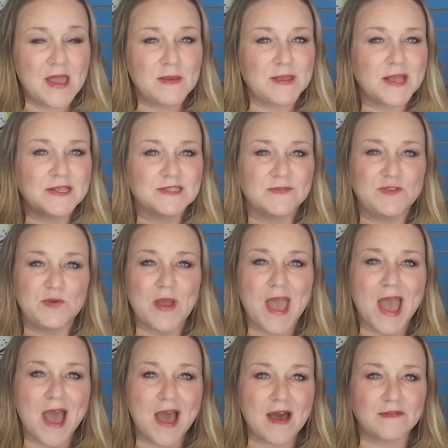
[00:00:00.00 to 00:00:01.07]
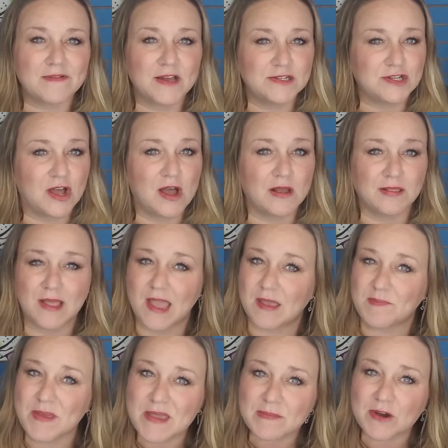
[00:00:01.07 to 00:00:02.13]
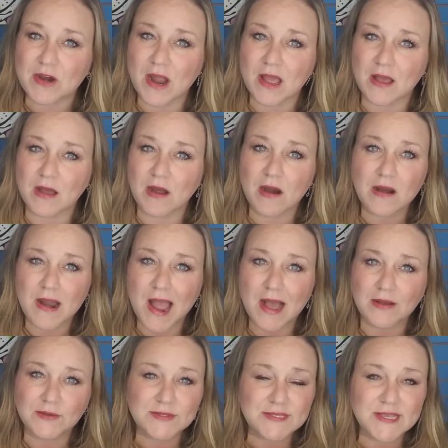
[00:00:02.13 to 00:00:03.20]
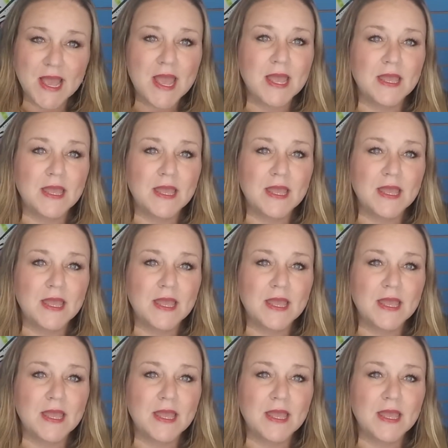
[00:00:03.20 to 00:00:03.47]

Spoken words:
Because if you have a dog like Beamer at our house,